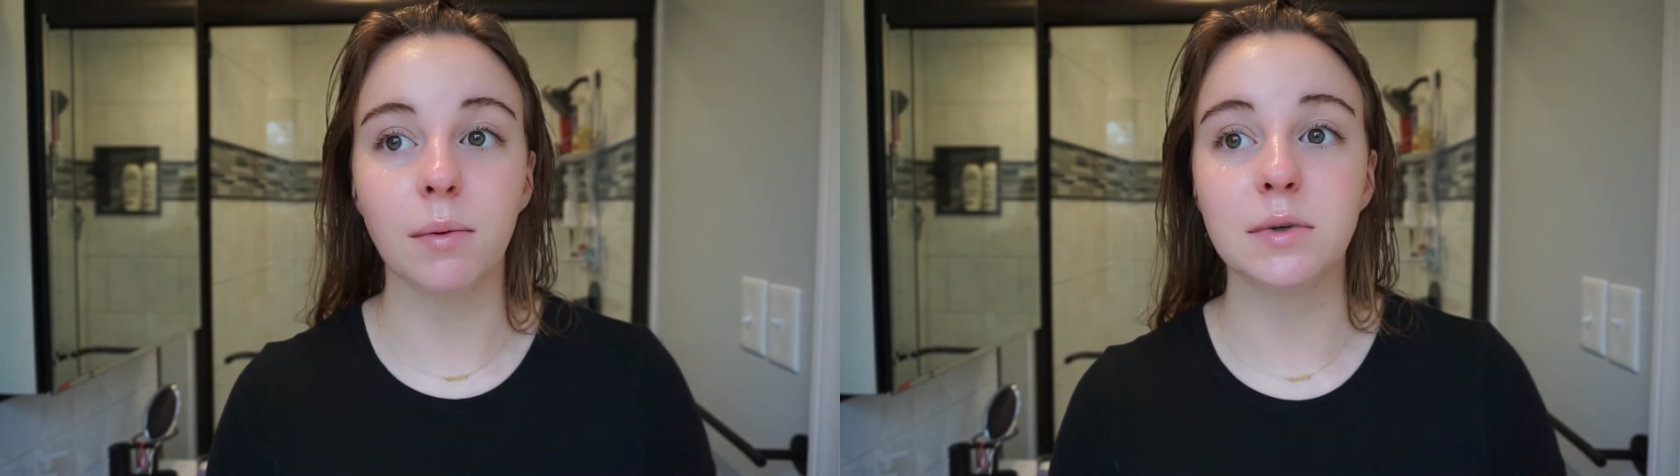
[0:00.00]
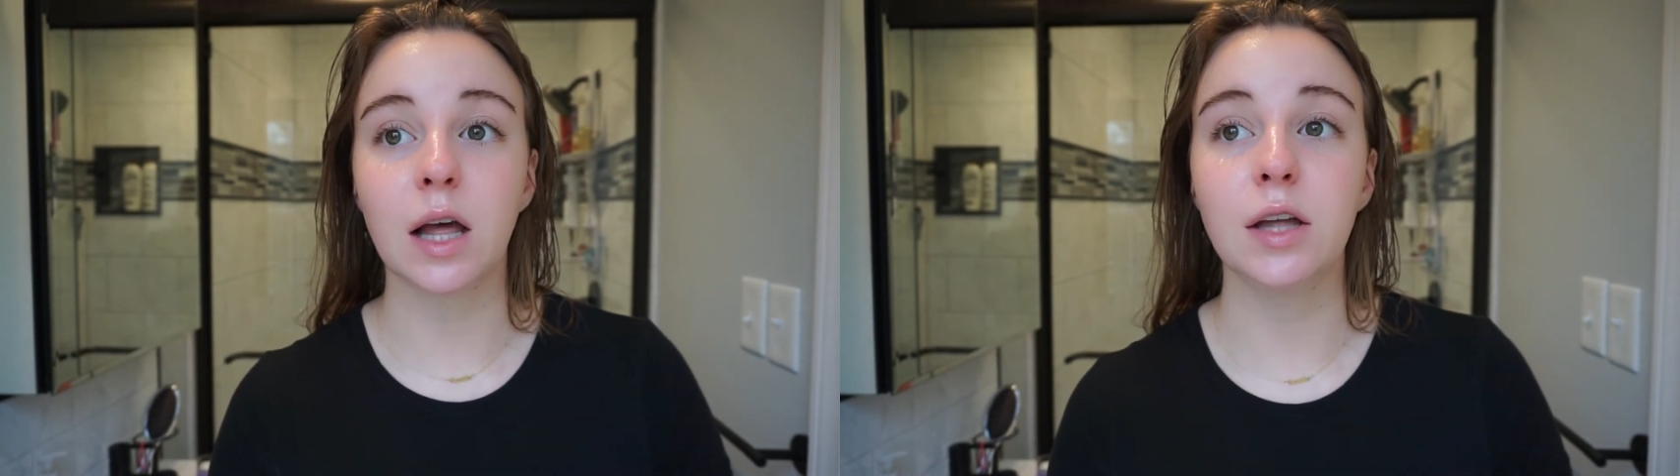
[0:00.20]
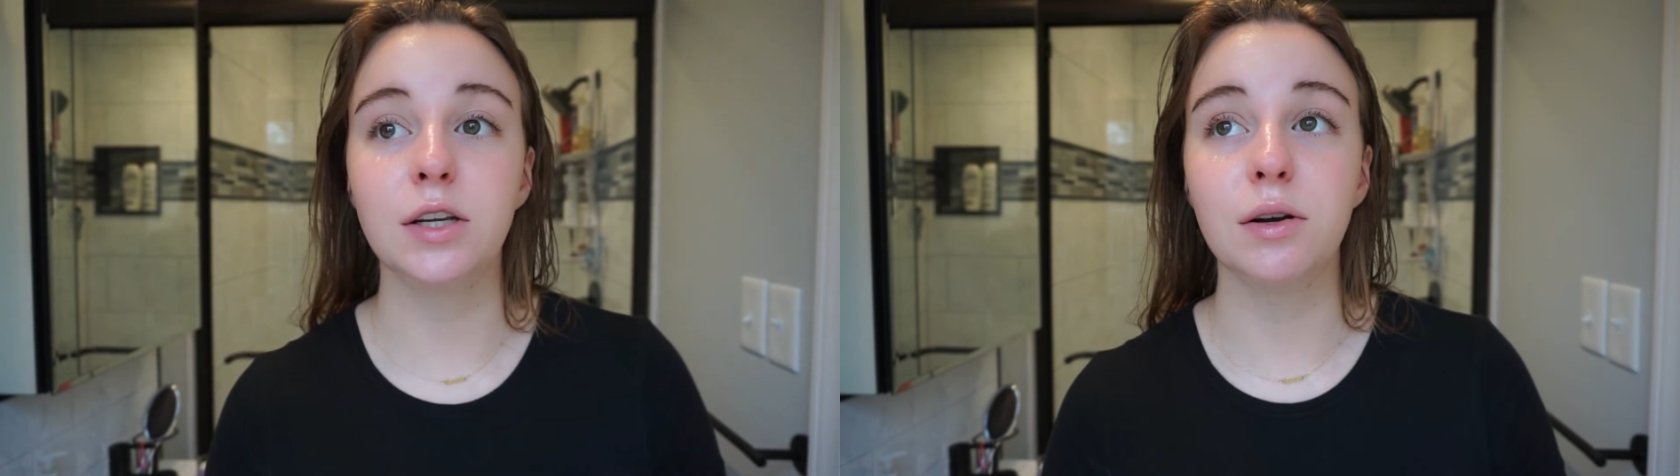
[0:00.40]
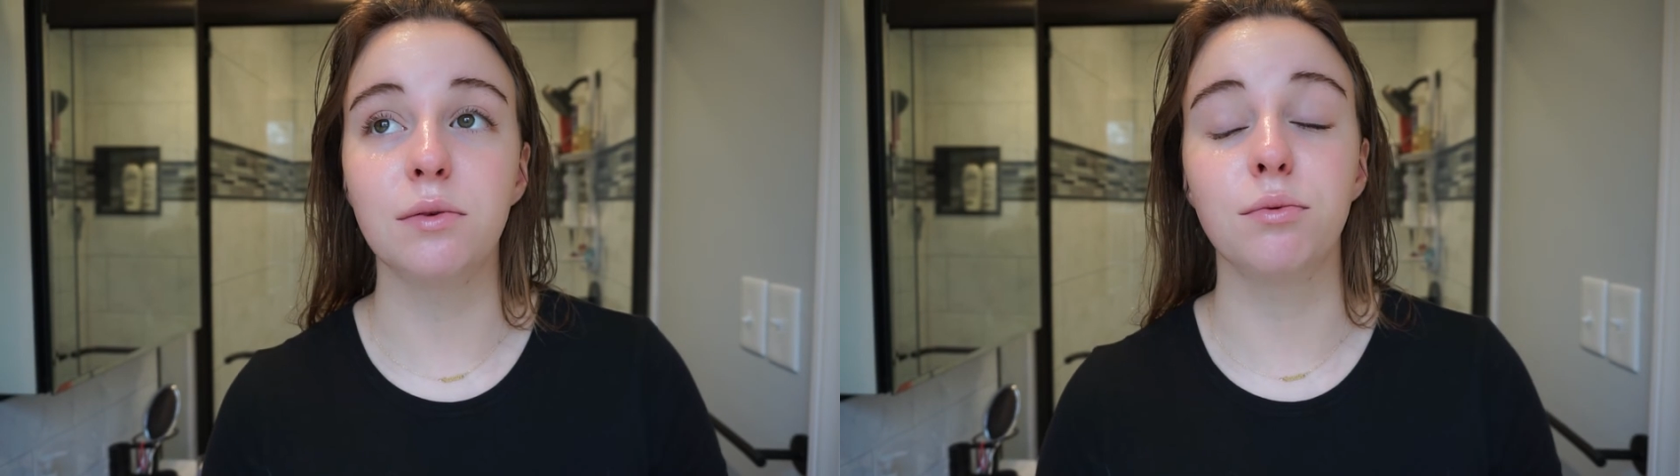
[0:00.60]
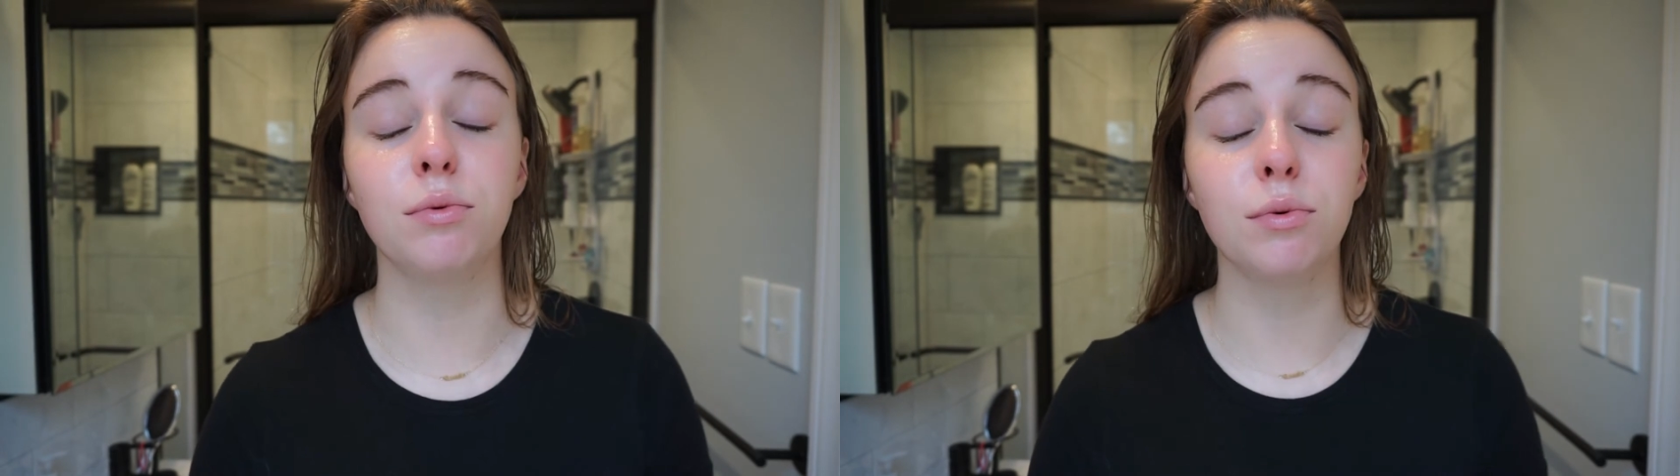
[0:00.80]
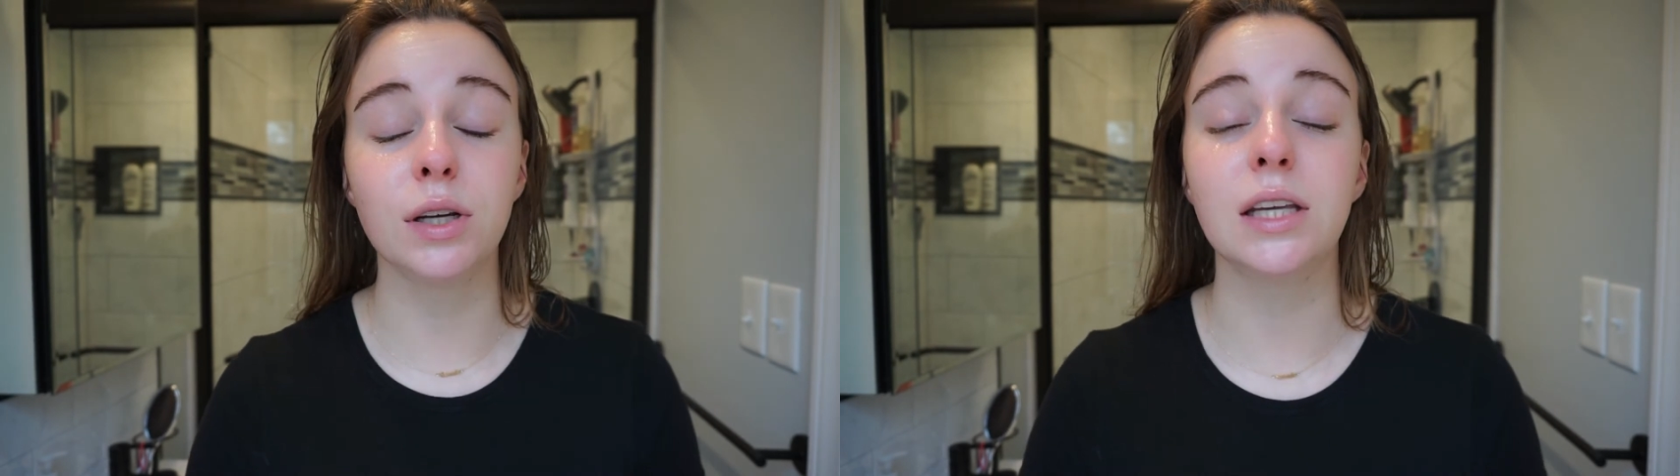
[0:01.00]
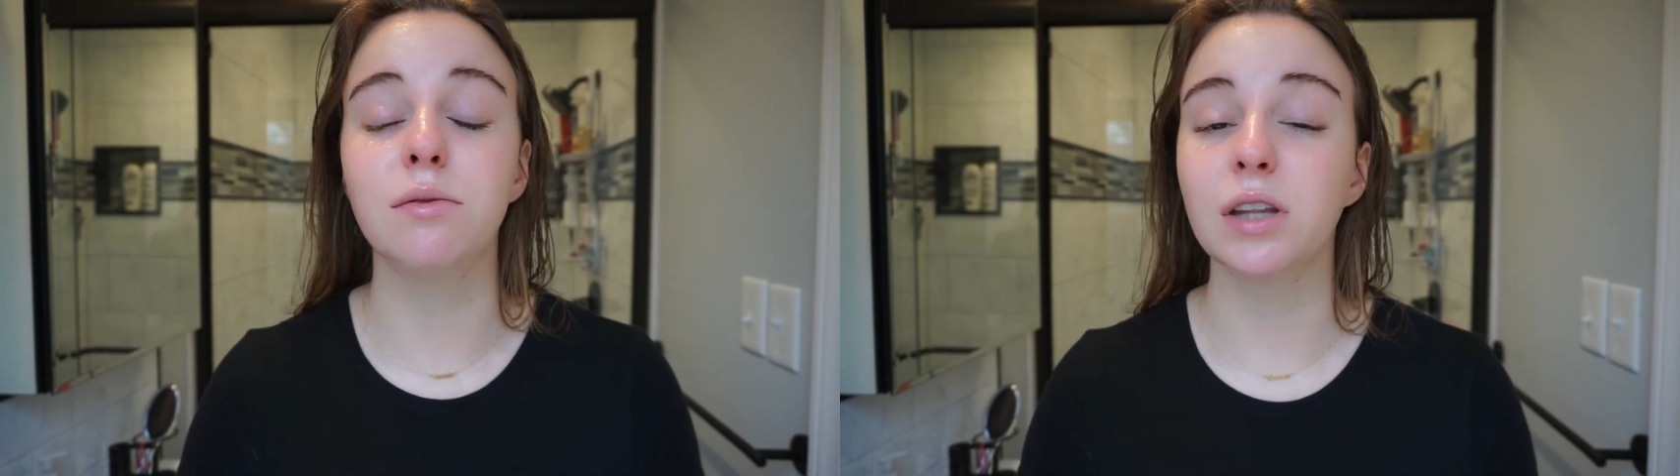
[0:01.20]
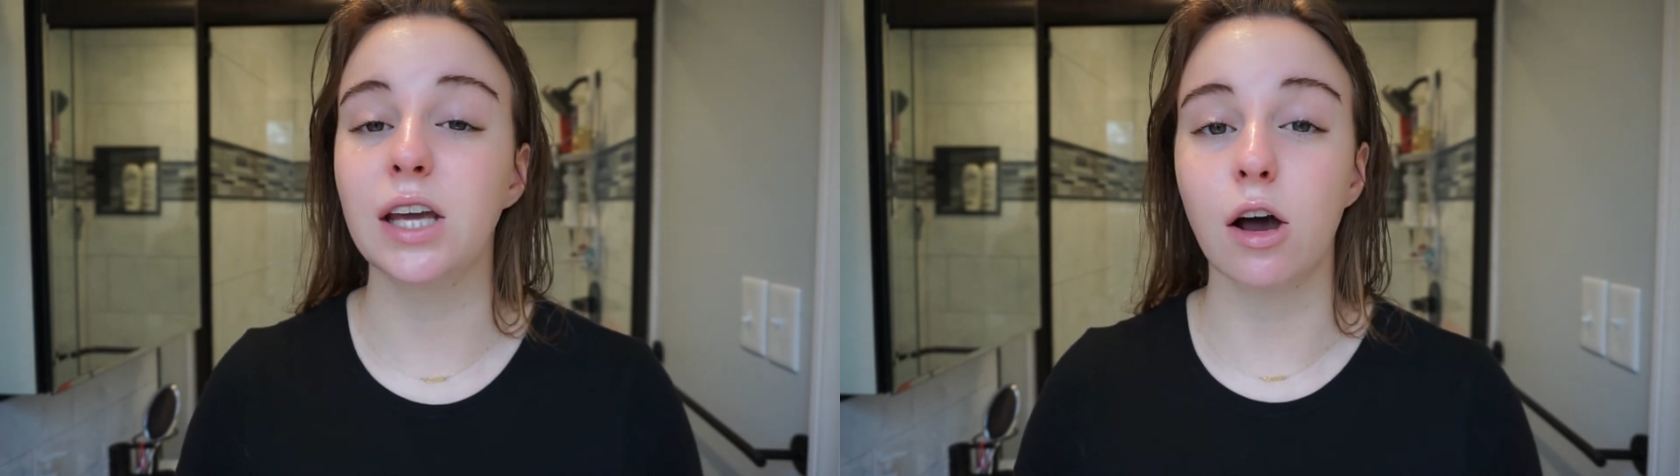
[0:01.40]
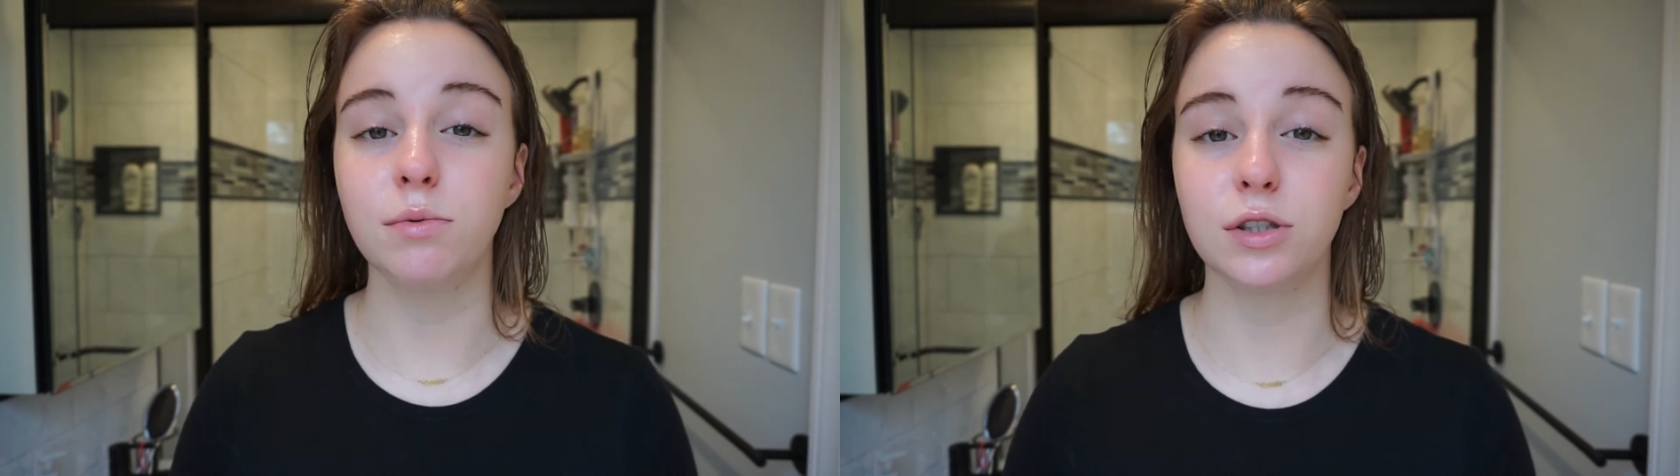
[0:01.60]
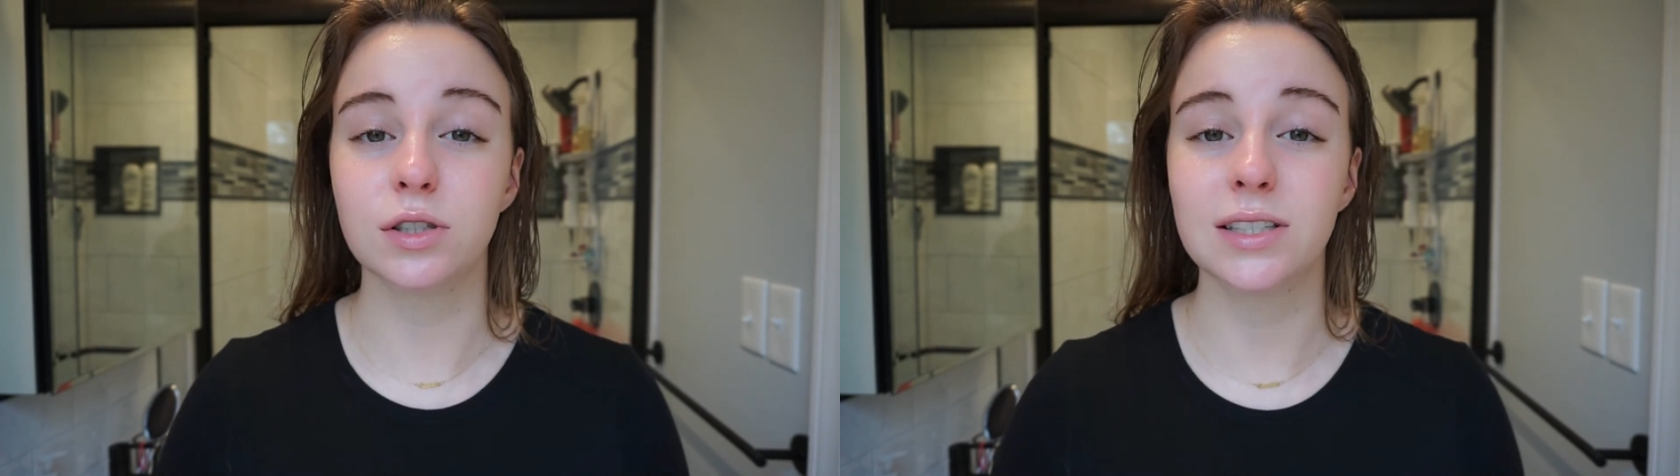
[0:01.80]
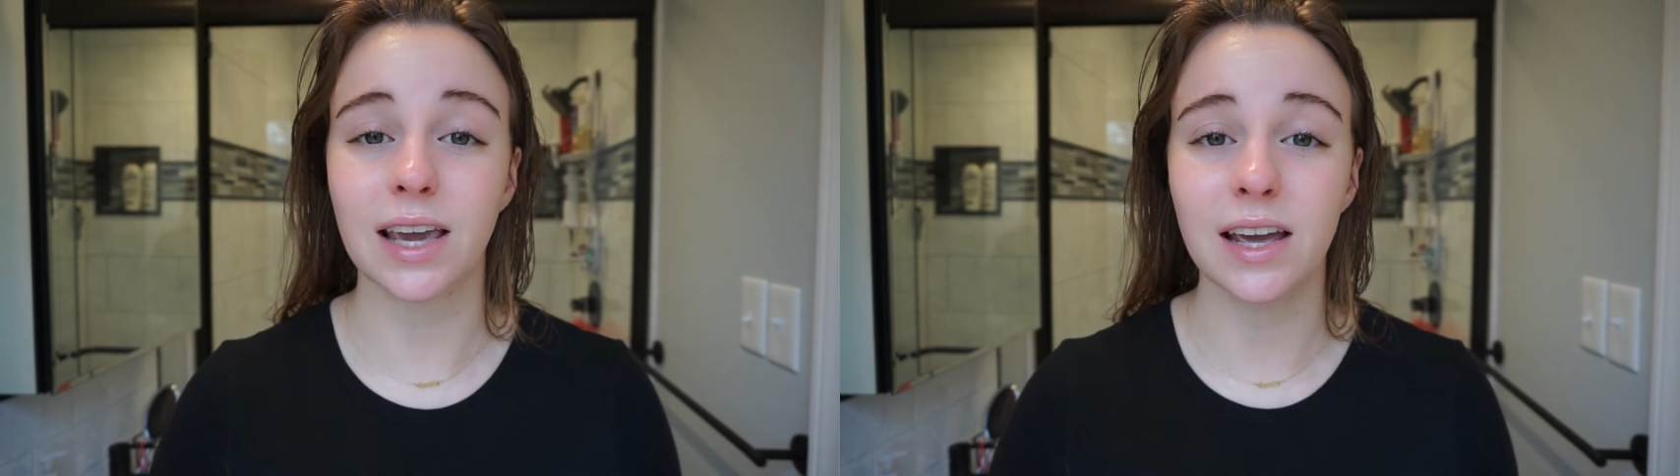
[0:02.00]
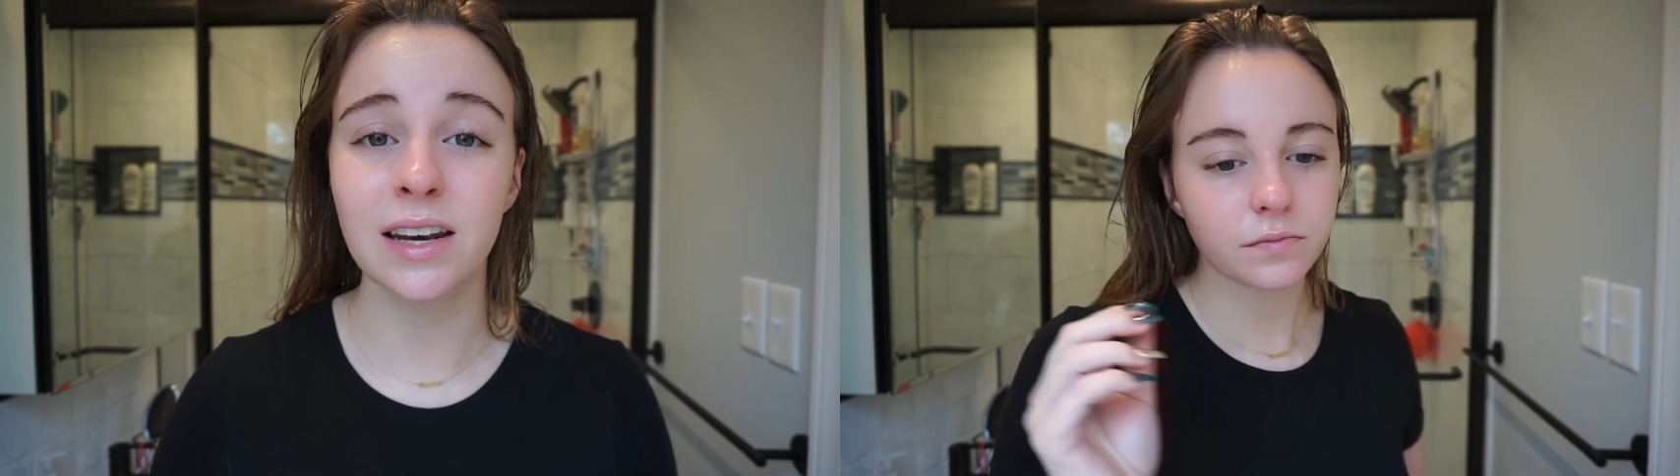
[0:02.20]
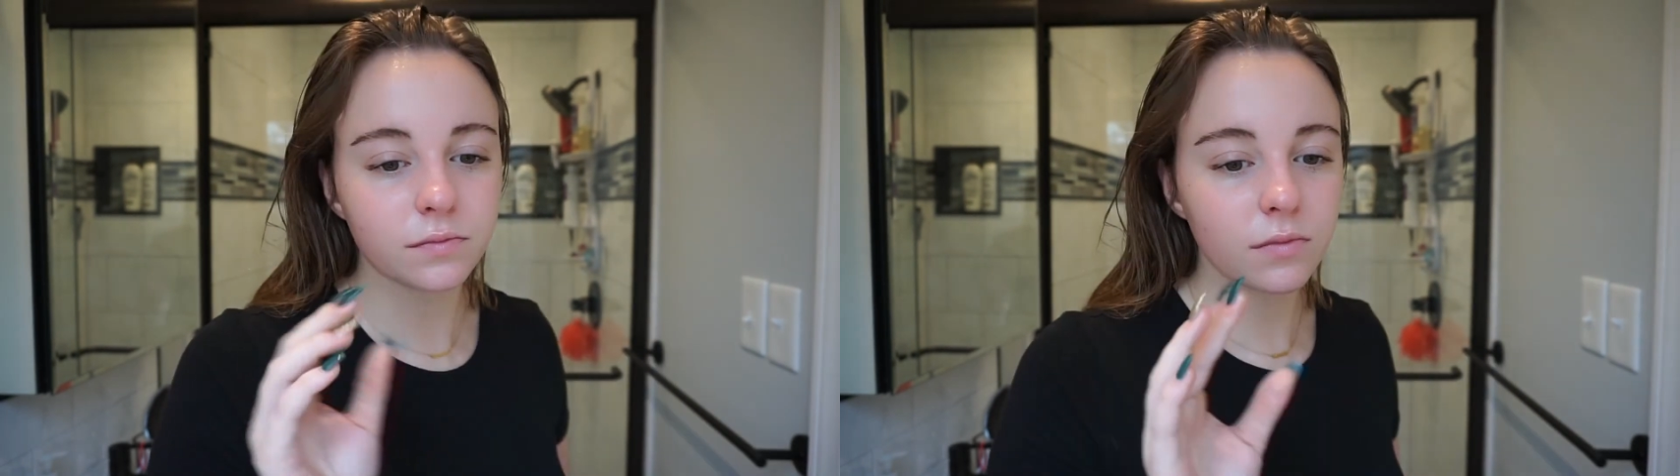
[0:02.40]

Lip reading: I'm telling you, it really helps your skin.